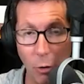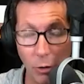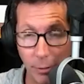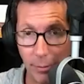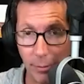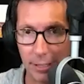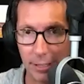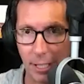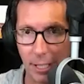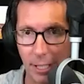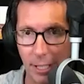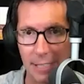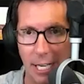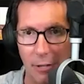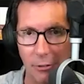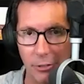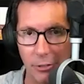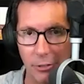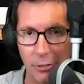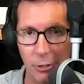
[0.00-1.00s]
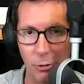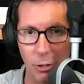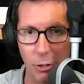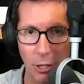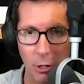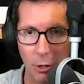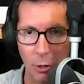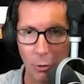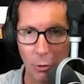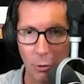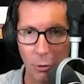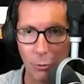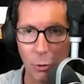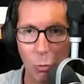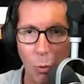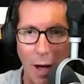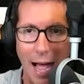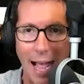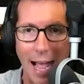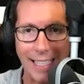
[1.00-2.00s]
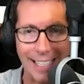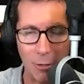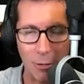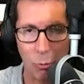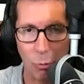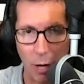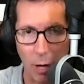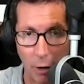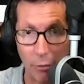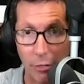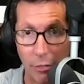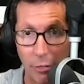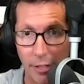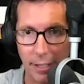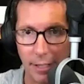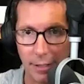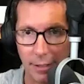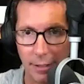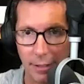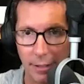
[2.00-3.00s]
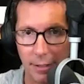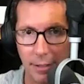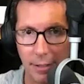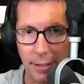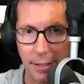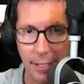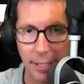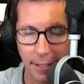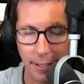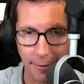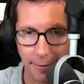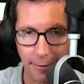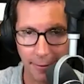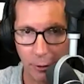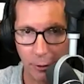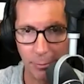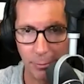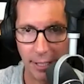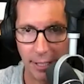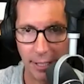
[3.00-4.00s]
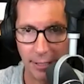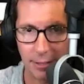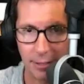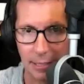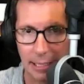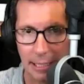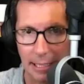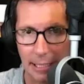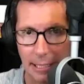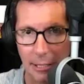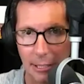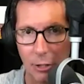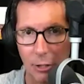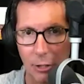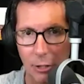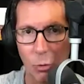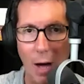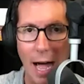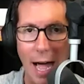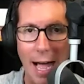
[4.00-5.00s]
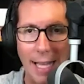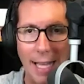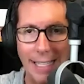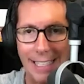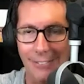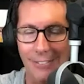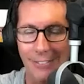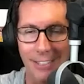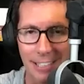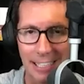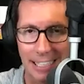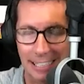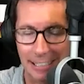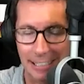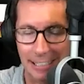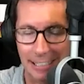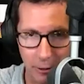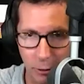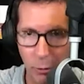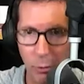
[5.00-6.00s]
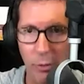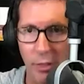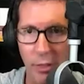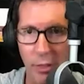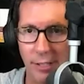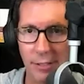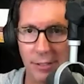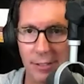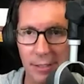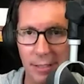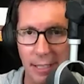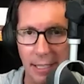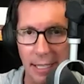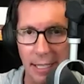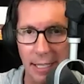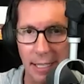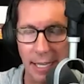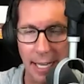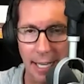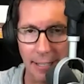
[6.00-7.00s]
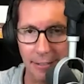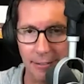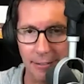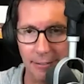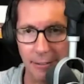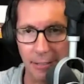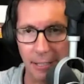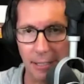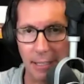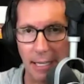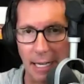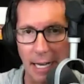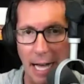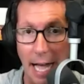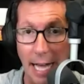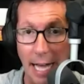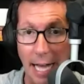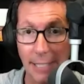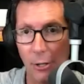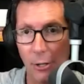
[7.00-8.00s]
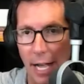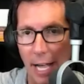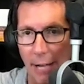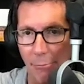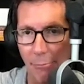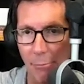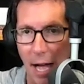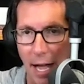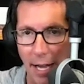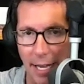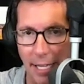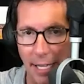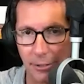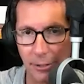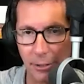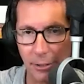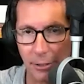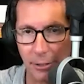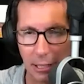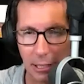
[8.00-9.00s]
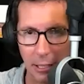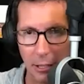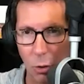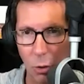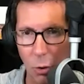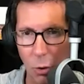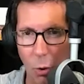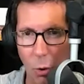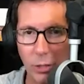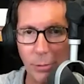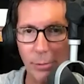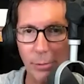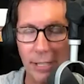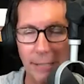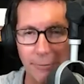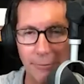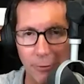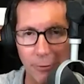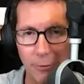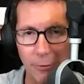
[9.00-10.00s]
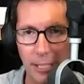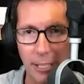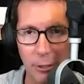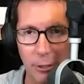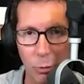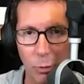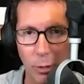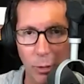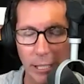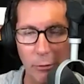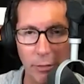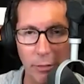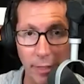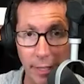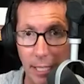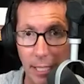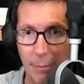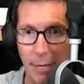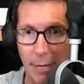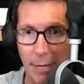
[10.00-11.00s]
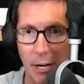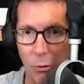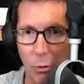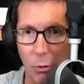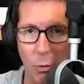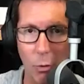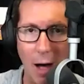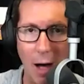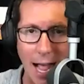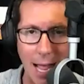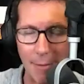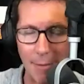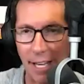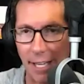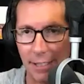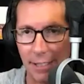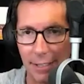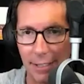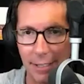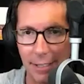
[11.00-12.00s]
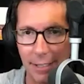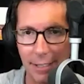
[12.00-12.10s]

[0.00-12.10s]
ultimately comes down to, well, why get wealthy in the first place? Why right. even do this? And I know I have my answer. Ultimately, for you, when you think about, well, why am I